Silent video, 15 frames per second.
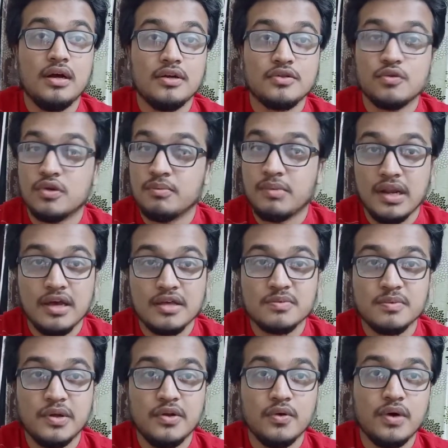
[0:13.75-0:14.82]
So in my last
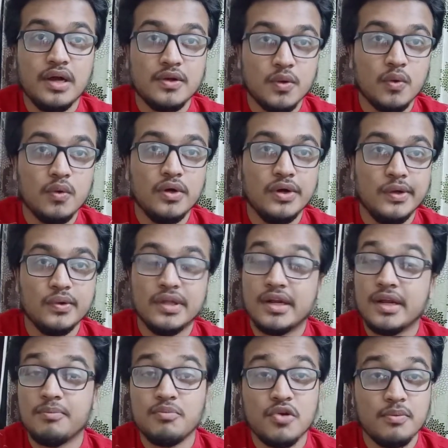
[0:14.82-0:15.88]
video, I told you that
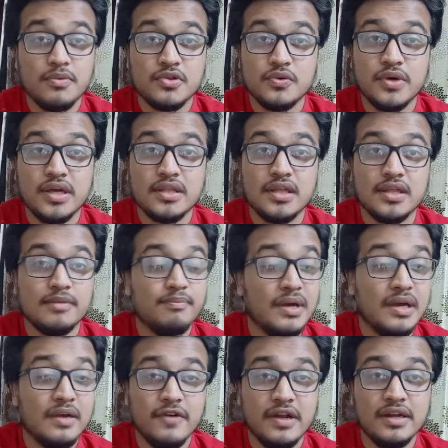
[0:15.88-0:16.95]
I promised you guys that
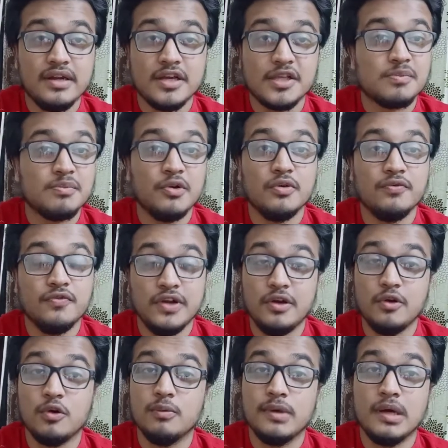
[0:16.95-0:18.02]
my very next
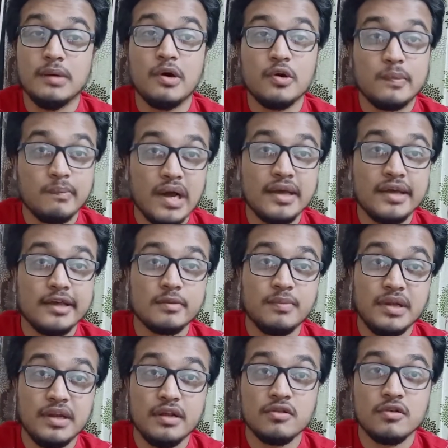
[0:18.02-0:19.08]
video will be about my
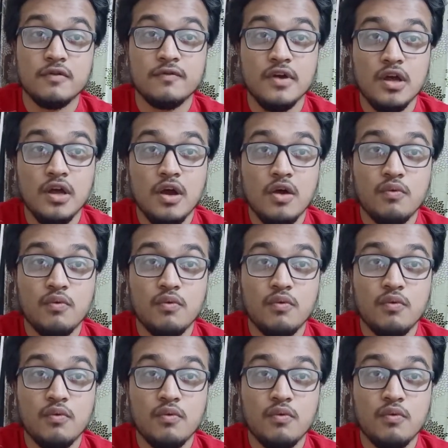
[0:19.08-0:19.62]
experience of